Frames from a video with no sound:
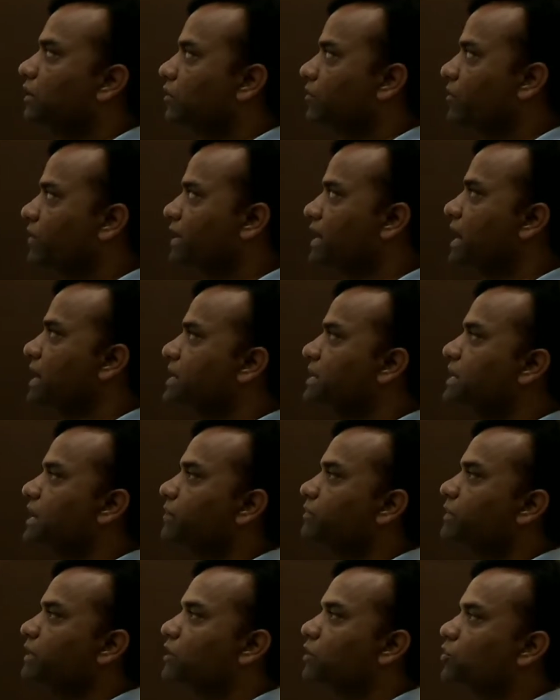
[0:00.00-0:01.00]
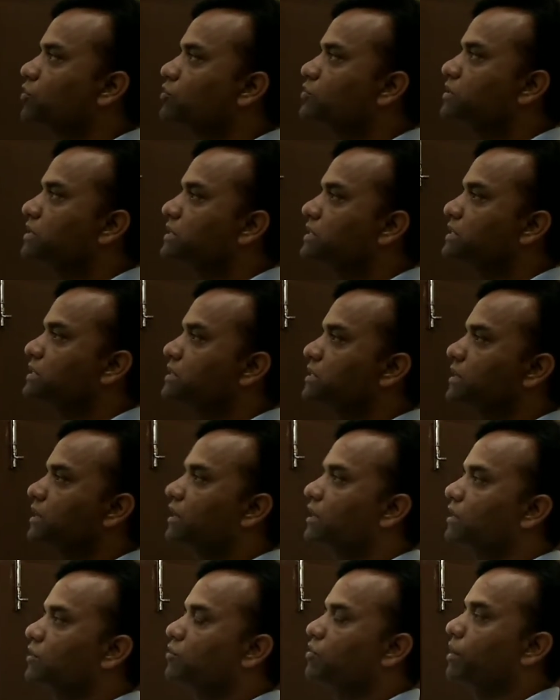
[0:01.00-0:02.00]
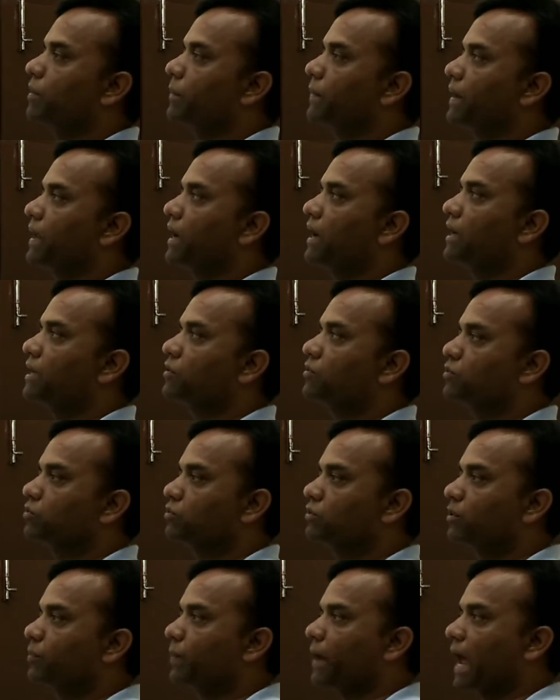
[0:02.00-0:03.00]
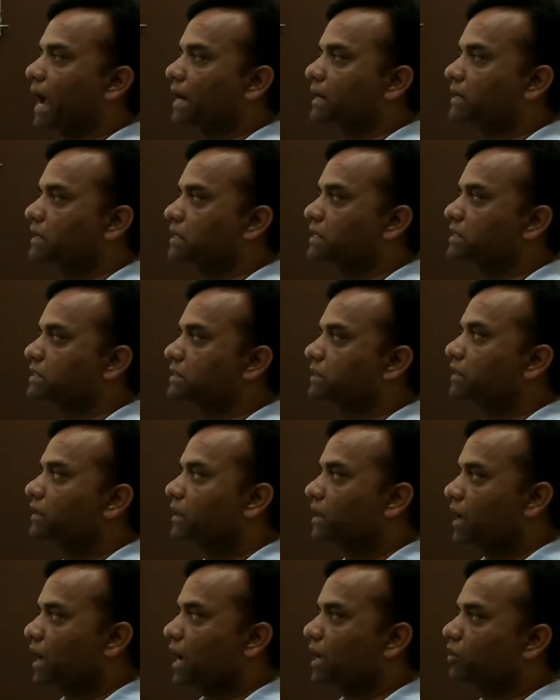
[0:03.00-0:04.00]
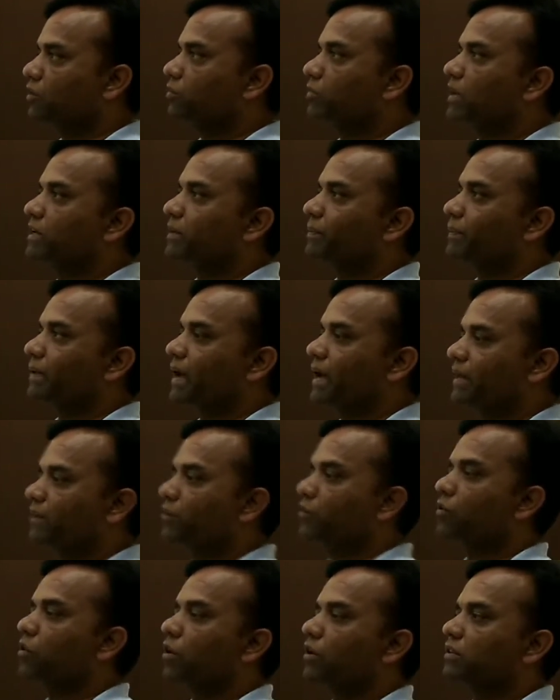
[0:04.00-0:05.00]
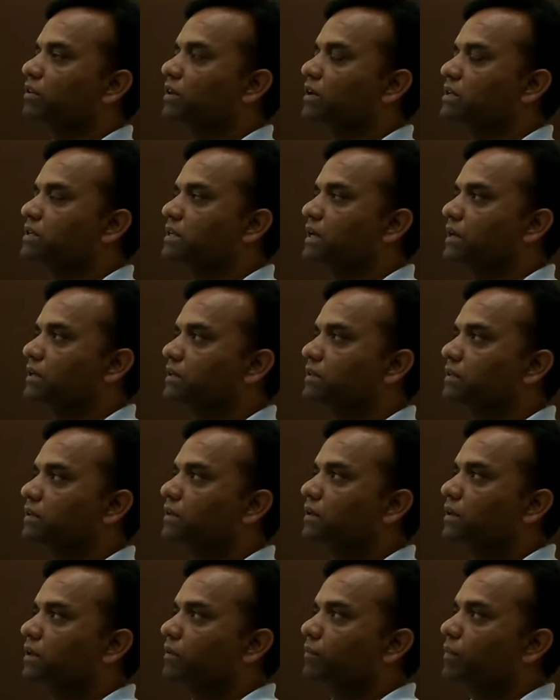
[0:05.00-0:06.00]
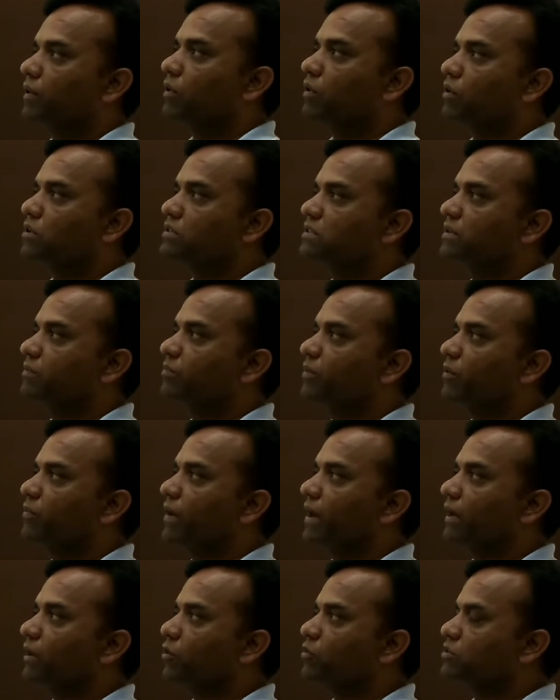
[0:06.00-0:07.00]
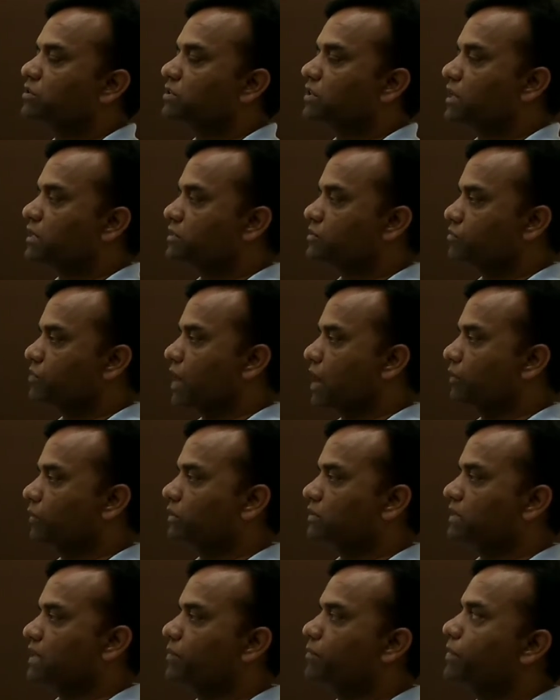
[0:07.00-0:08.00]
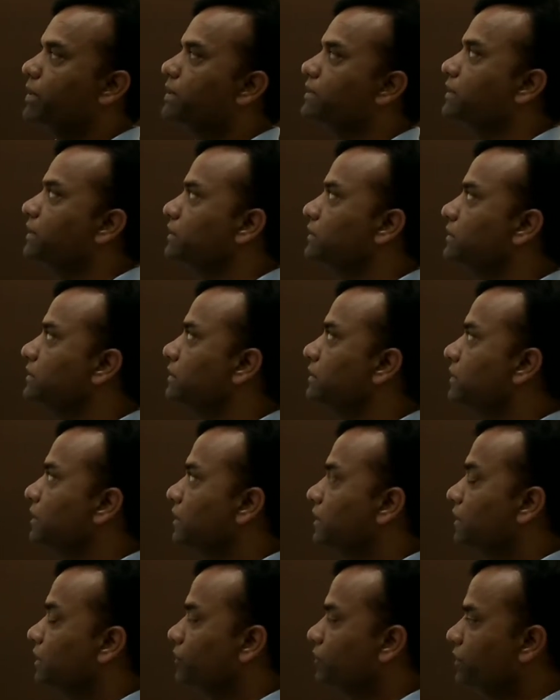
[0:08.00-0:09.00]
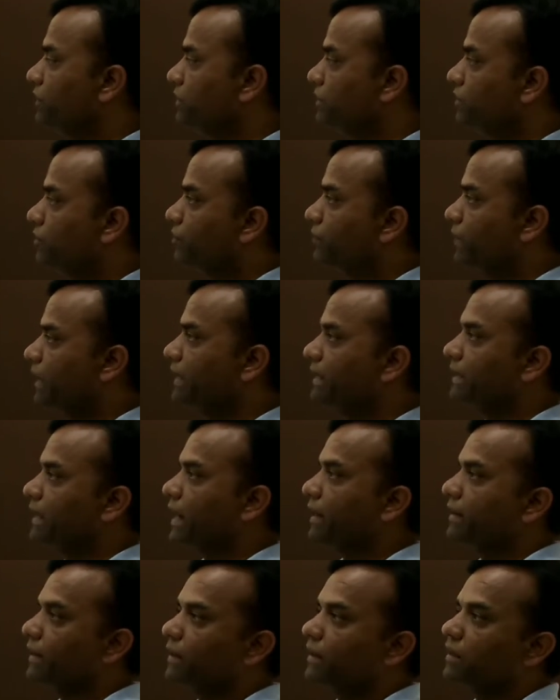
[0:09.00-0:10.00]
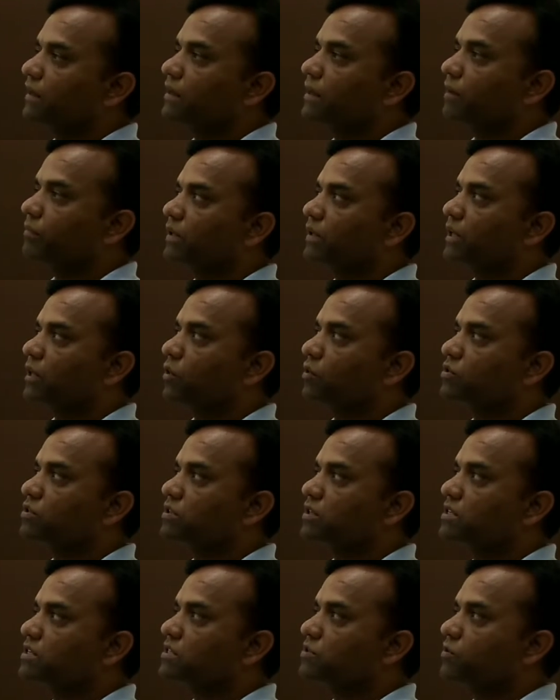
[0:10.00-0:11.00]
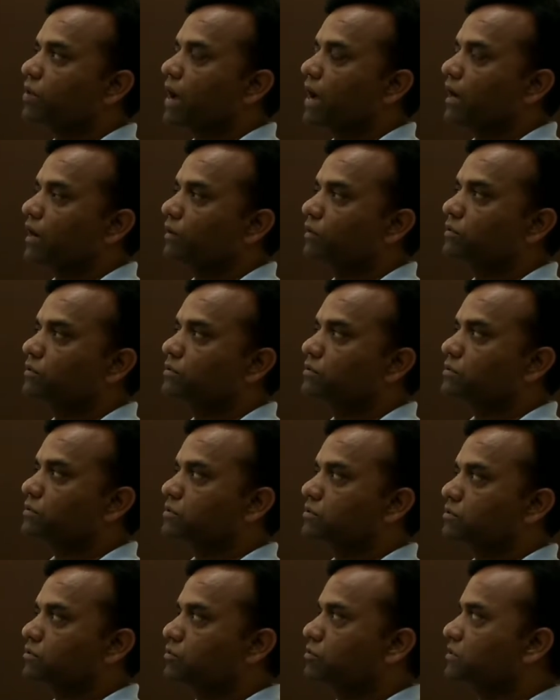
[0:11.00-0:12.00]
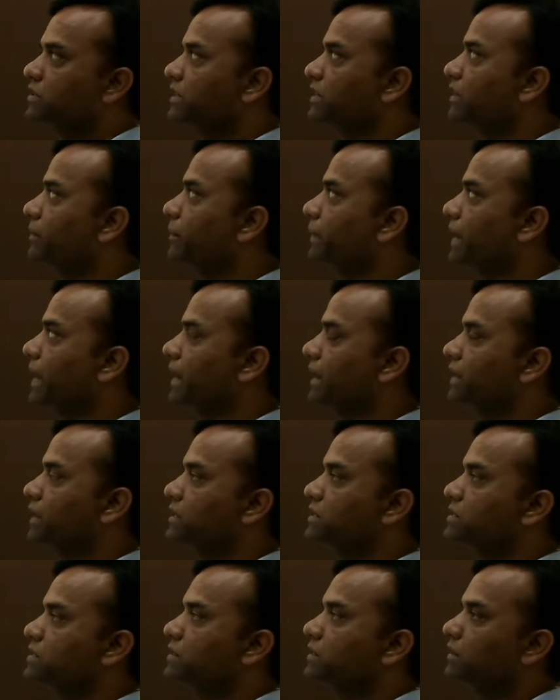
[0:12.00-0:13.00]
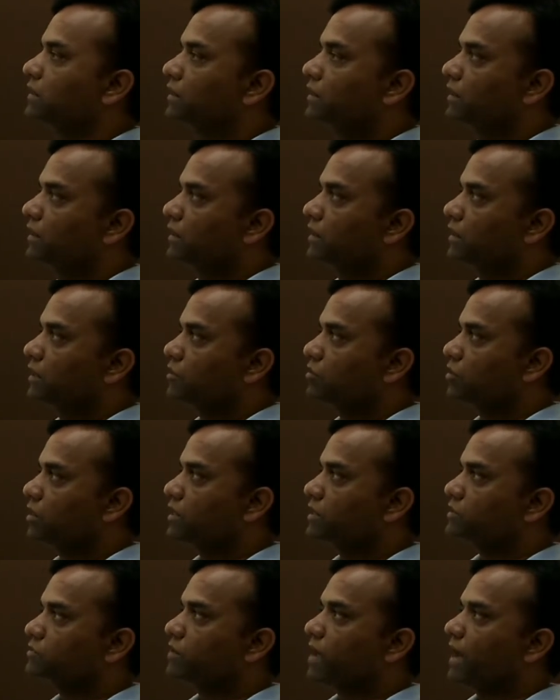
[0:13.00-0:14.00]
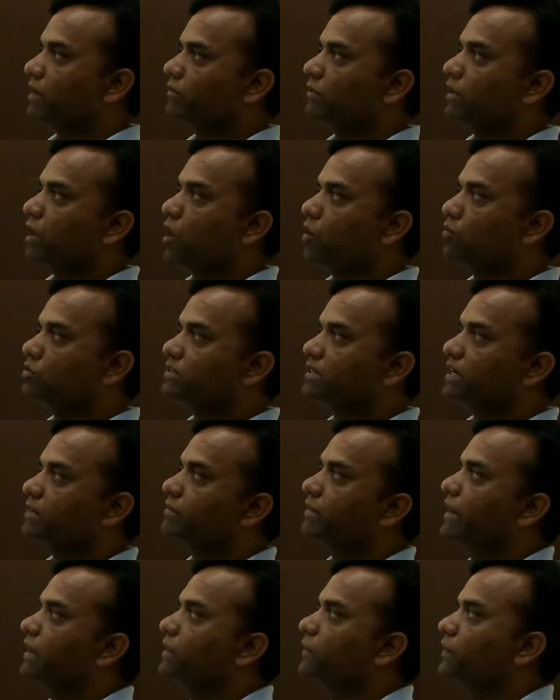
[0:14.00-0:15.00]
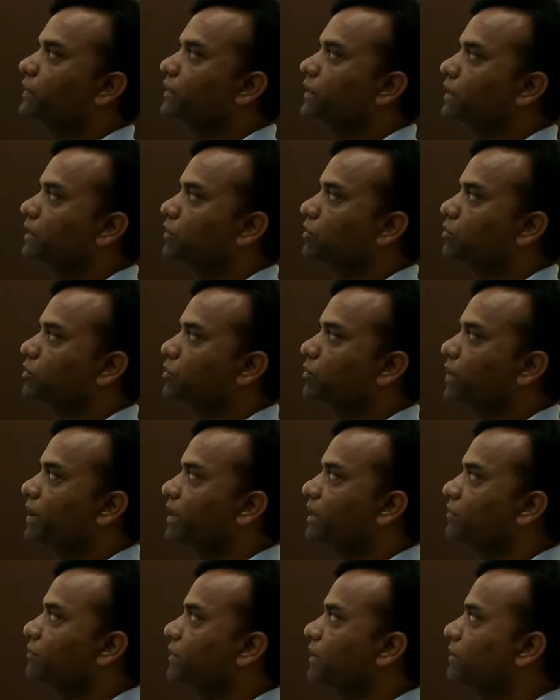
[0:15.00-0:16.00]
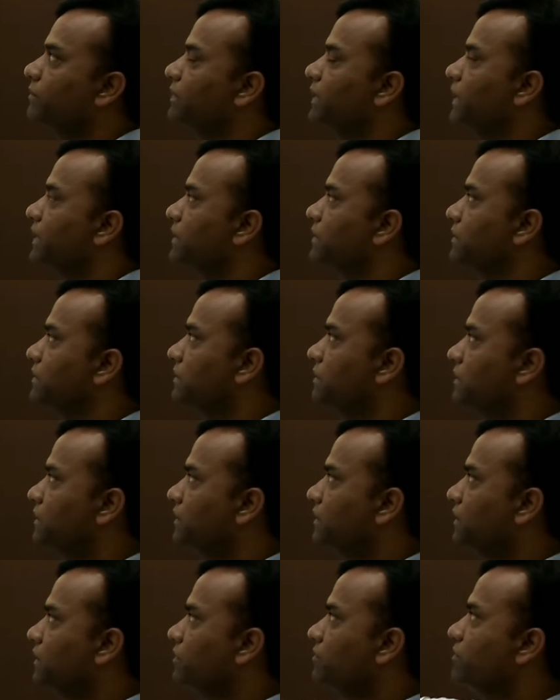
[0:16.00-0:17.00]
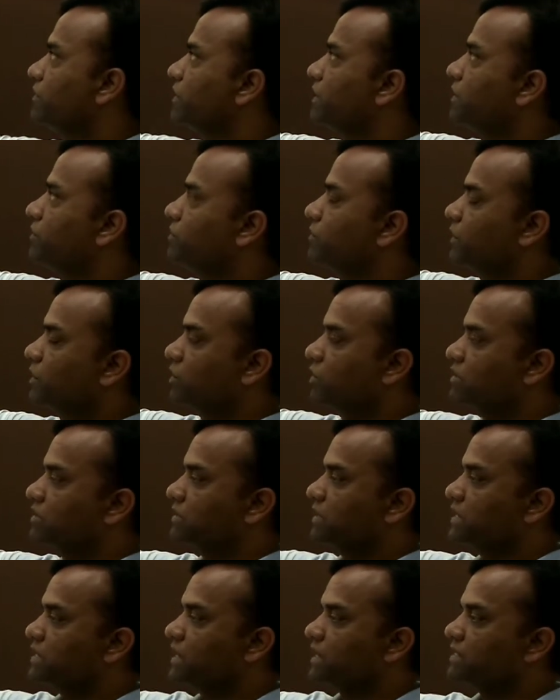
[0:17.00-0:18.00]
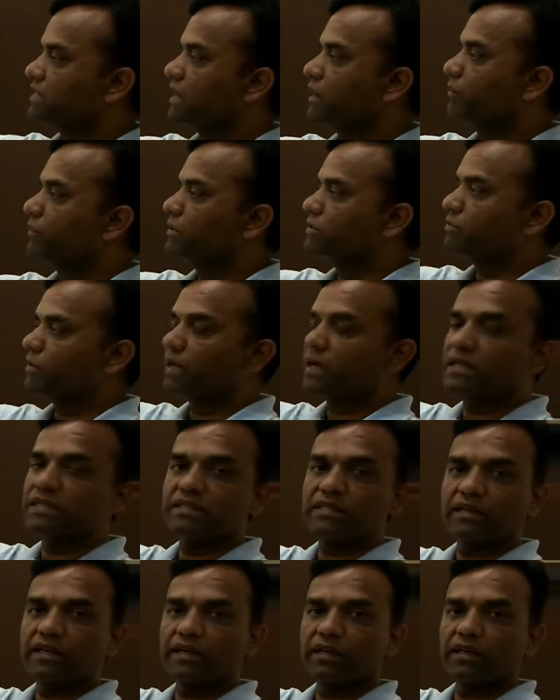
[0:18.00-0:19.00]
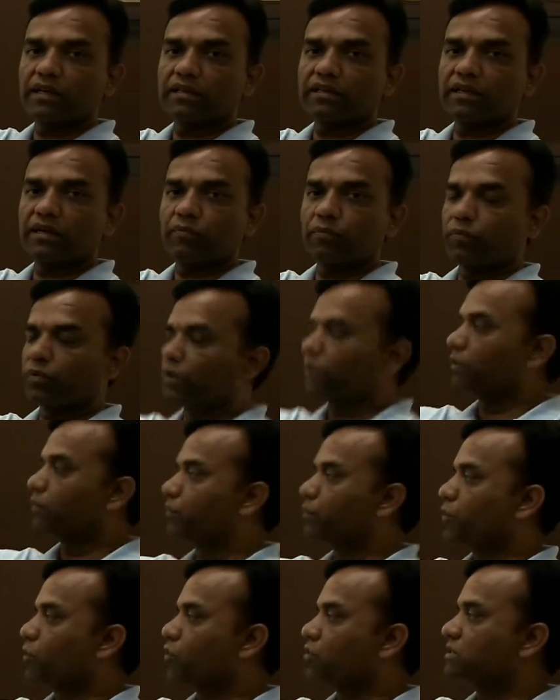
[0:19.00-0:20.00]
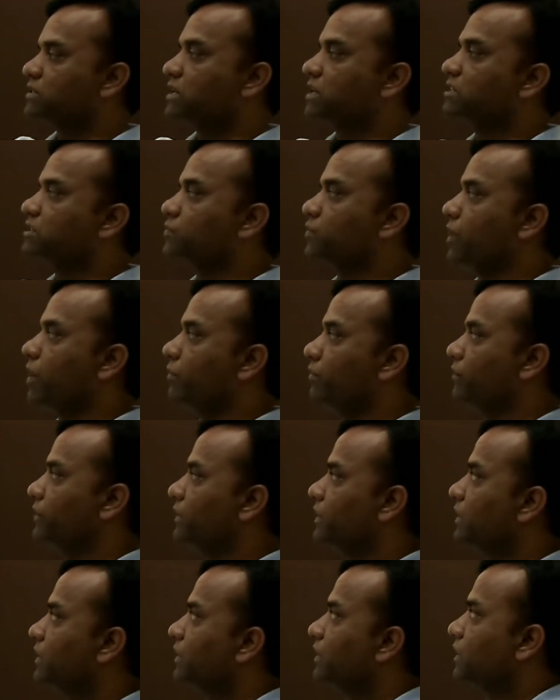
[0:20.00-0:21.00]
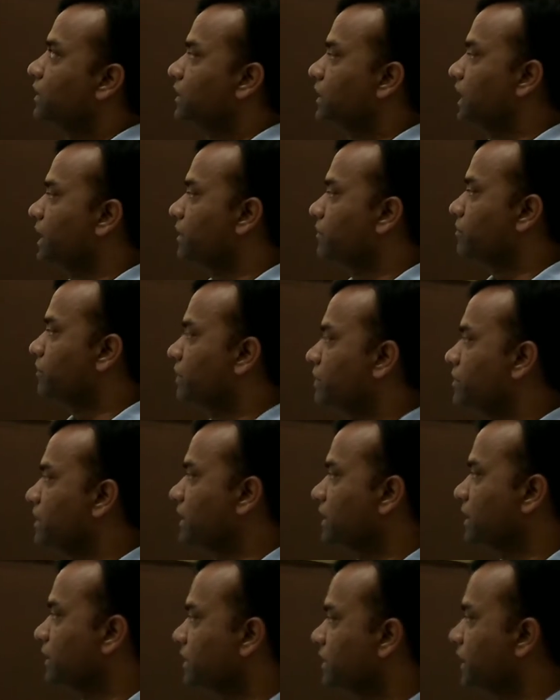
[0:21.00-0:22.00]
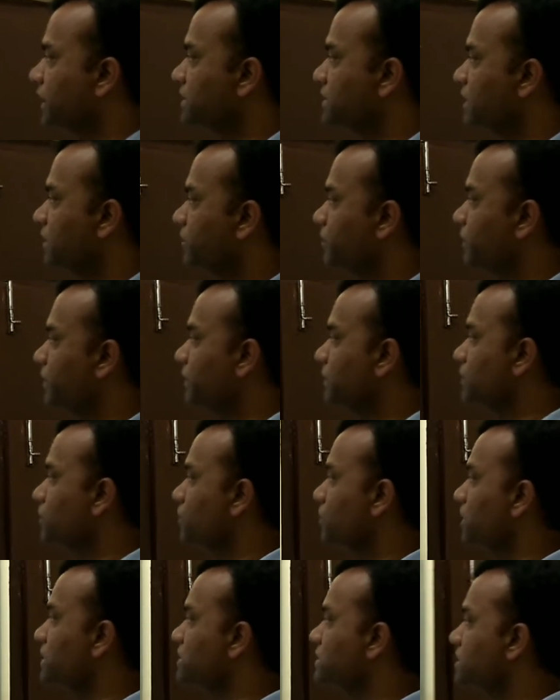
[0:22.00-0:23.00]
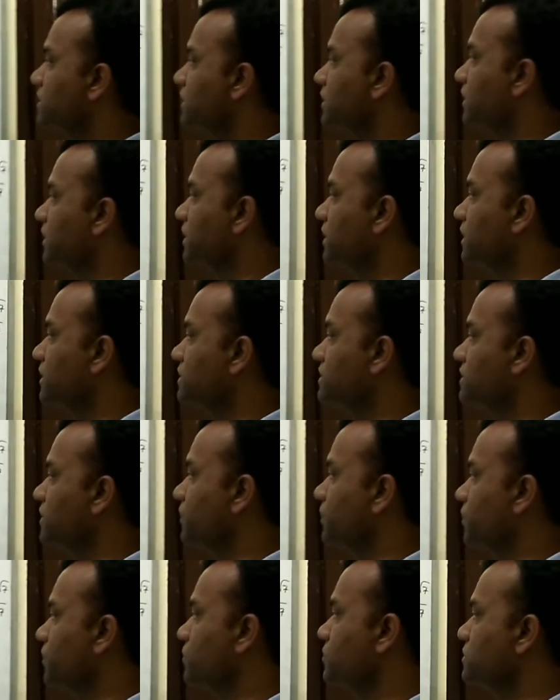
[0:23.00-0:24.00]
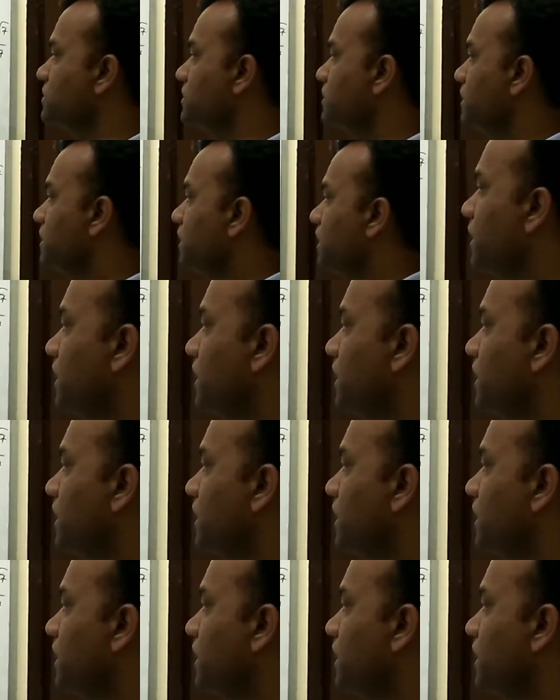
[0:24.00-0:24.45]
variety of the questions here you apply, you do the practice, and you multiply and you got the result. Because simplified questions also you have the same pattern. With different category the questions you have choose in the bracket. You also have the outside value in the numeric form, like because these examples we consider as a pure search form. Like maybe another example you consider here, suppose